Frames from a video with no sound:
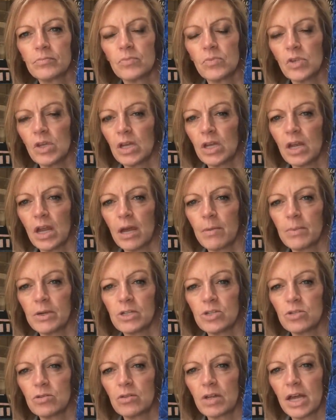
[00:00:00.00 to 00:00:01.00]
and how
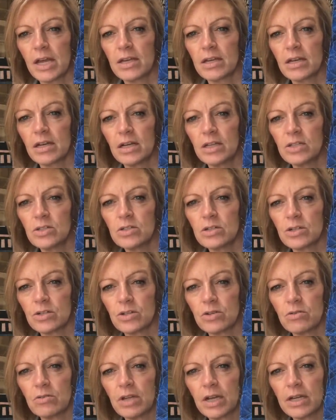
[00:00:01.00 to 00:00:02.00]
much you like color or
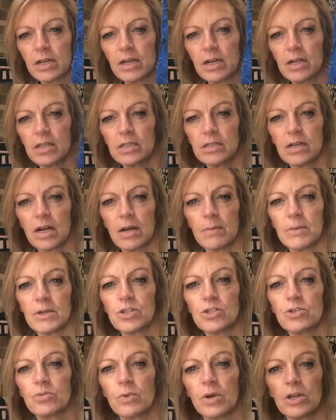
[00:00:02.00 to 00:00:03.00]
don't like color, how
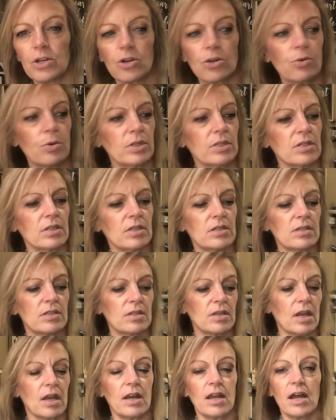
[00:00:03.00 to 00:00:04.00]
much you want your quilting to
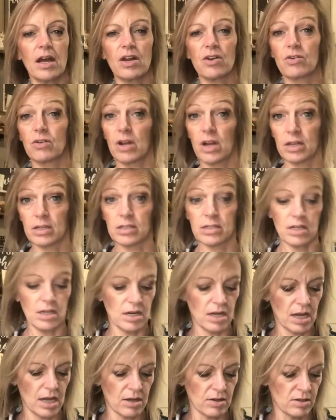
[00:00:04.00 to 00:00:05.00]
stand out or not
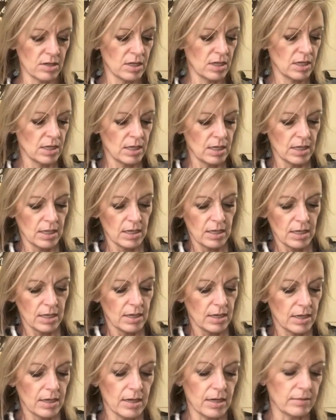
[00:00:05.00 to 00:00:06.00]
stand out.
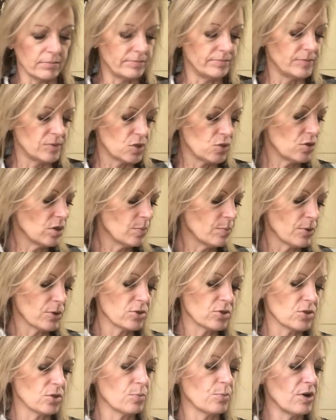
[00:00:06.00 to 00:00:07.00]
Um, it's really
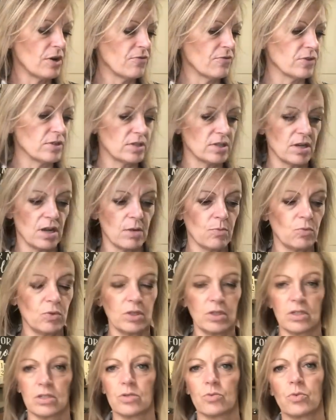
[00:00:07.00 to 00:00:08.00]
personal preference and I'm
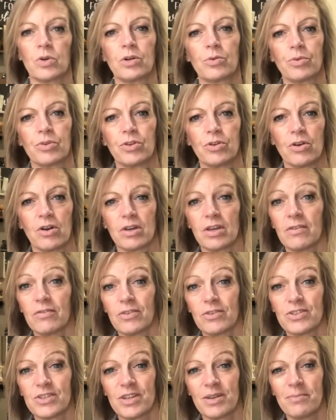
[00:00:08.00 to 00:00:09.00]
willing to work with you. I'll give
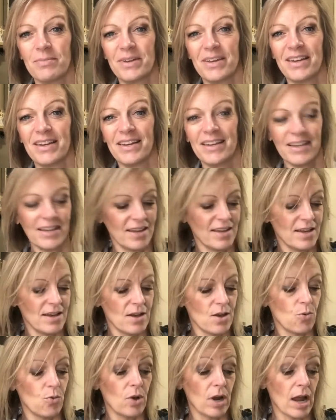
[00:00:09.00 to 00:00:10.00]
you some
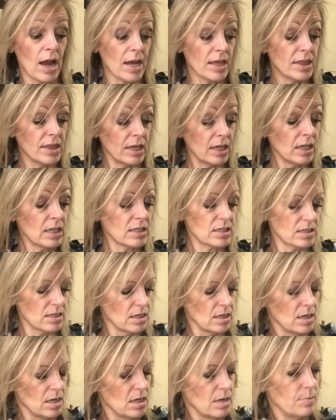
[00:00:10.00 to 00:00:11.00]
what I thinks,
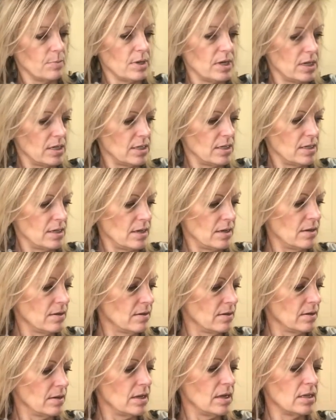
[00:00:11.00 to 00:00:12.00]
but uh,
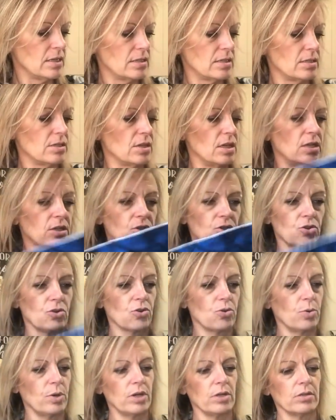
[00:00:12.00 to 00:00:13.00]
it's, it's your
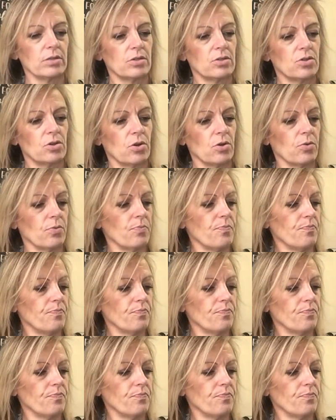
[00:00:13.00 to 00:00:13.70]
quilt. So